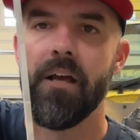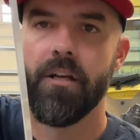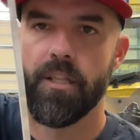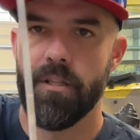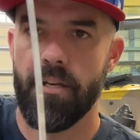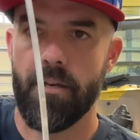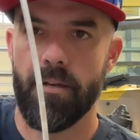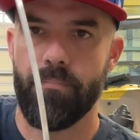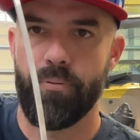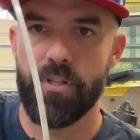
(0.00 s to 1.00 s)

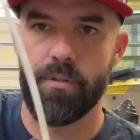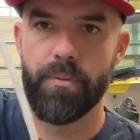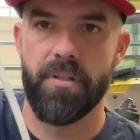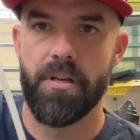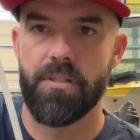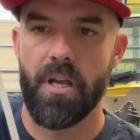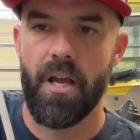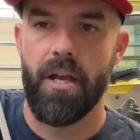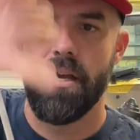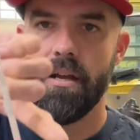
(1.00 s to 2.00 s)
the principle is
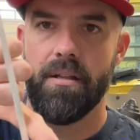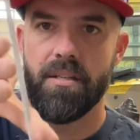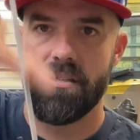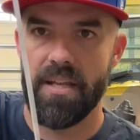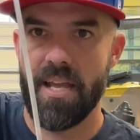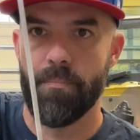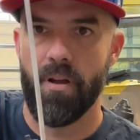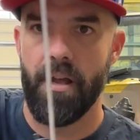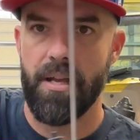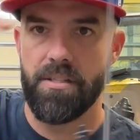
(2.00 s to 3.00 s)
the same
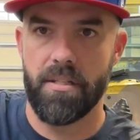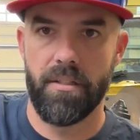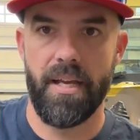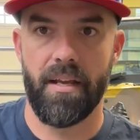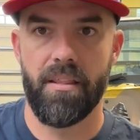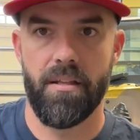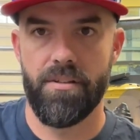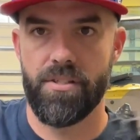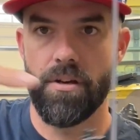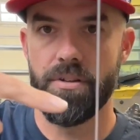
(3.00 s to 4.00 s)
as the length.
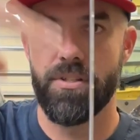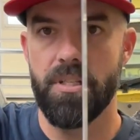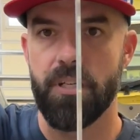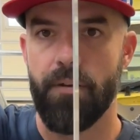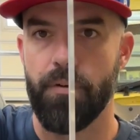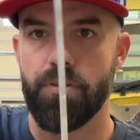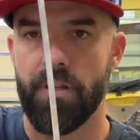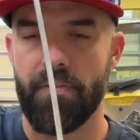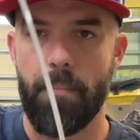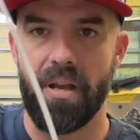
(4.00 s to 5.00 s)
So you see the difference, and
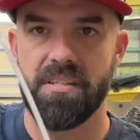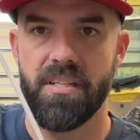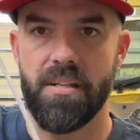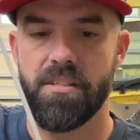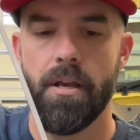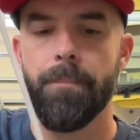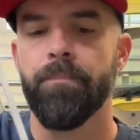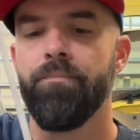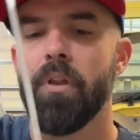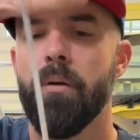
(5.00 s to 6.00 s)
if that makes sense.
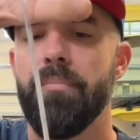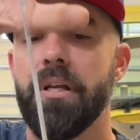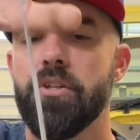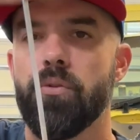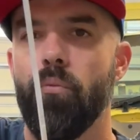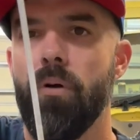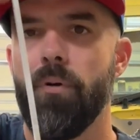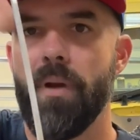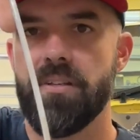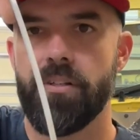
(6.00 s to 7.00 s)
Because what we're
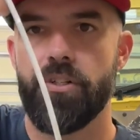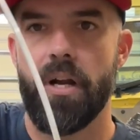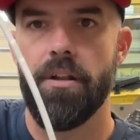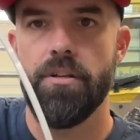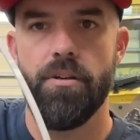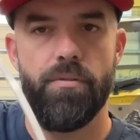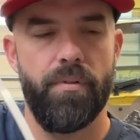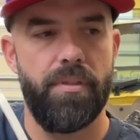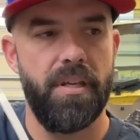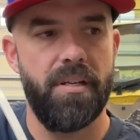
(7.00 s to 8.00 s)
basically trying to do,
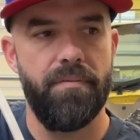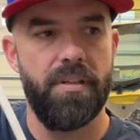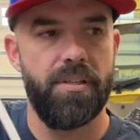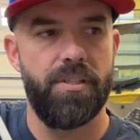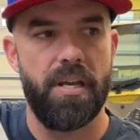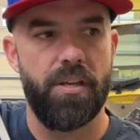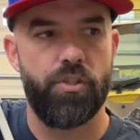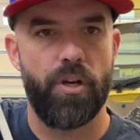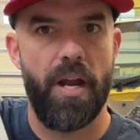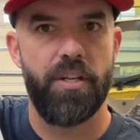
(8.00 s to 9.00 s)
think of this as
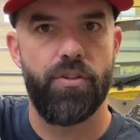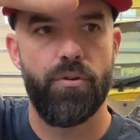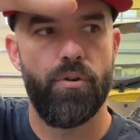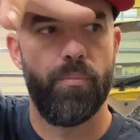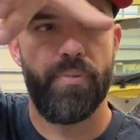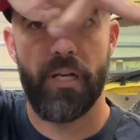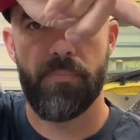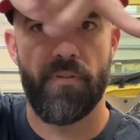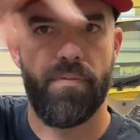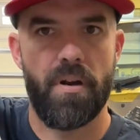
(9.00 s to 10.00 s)
trying to pick up
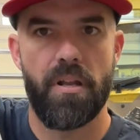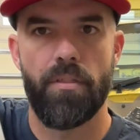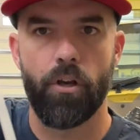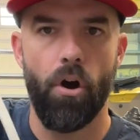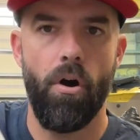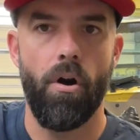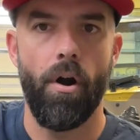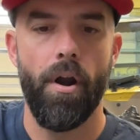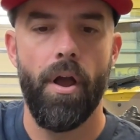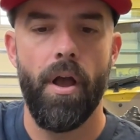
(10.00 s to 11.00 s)
the front end of the
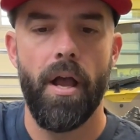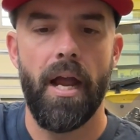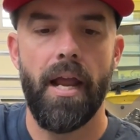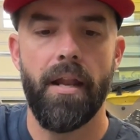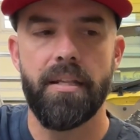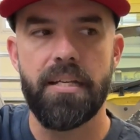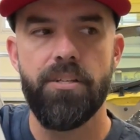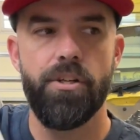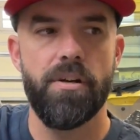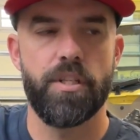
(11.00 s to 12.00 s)
car. And the
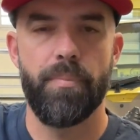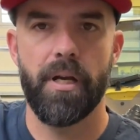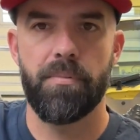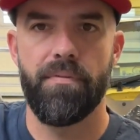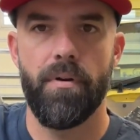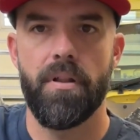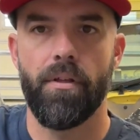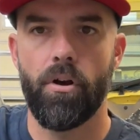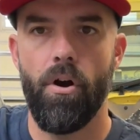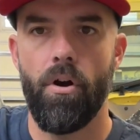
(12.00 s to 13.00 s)
easier it is to pick up the front of the
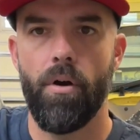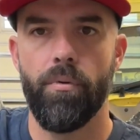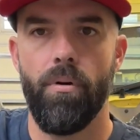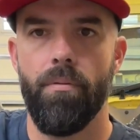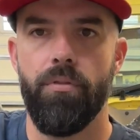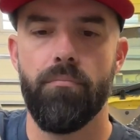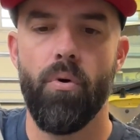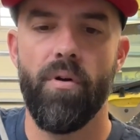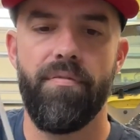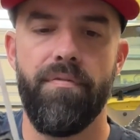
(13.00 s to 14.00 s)
car, well, the
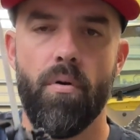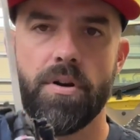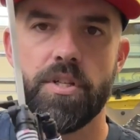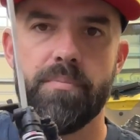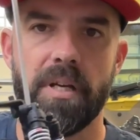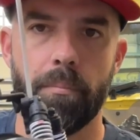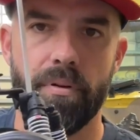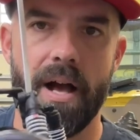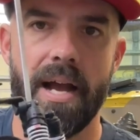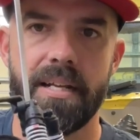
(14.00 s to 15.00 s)
more force is being
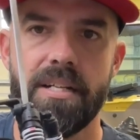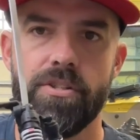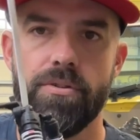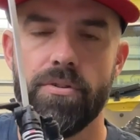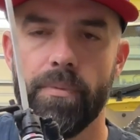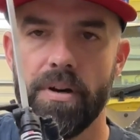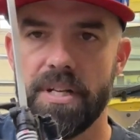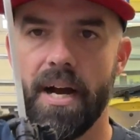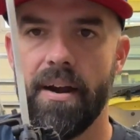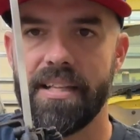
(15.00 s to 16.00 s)
applied into the rear
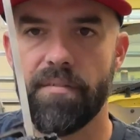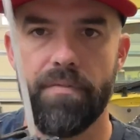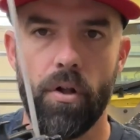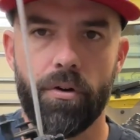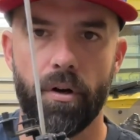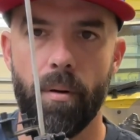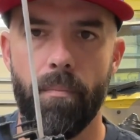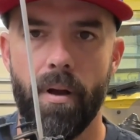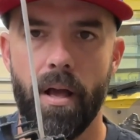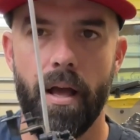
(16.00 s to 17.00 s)
tire at the
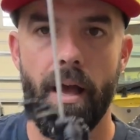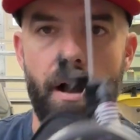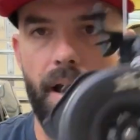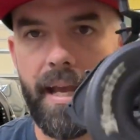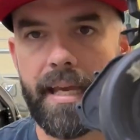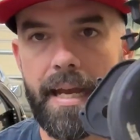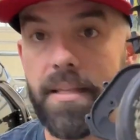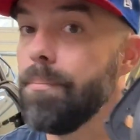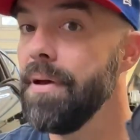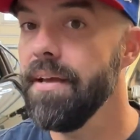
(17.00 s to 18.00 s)
fulcrum, aka
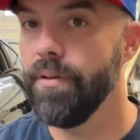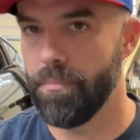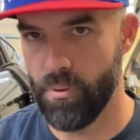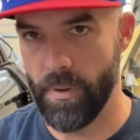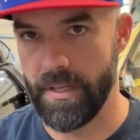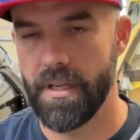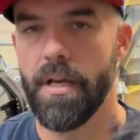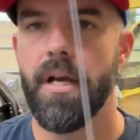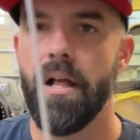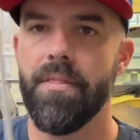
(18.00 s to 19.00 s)
the pivot point.
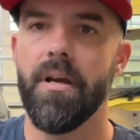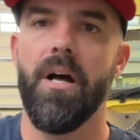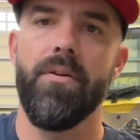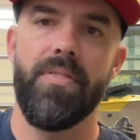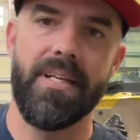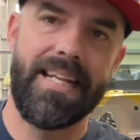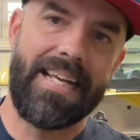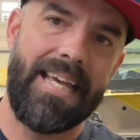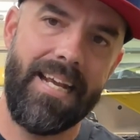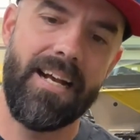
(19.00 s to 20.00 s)
The other thing that I
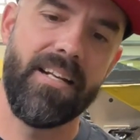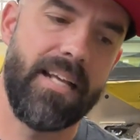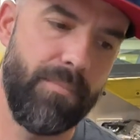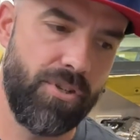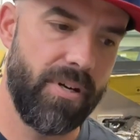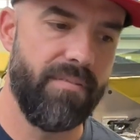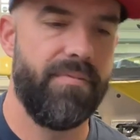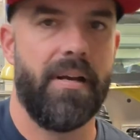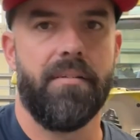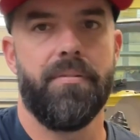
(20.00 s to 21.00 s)
cannot demonstrate
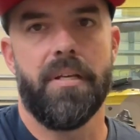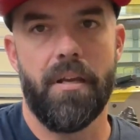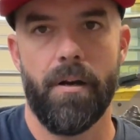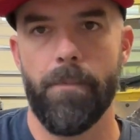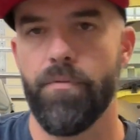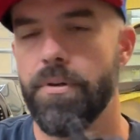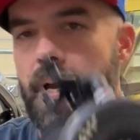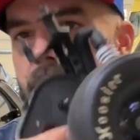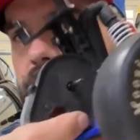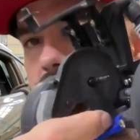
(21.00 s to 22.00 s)
effectively here for you
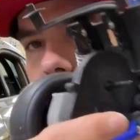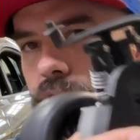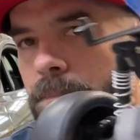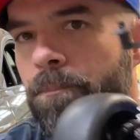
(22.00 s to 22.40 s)
guys is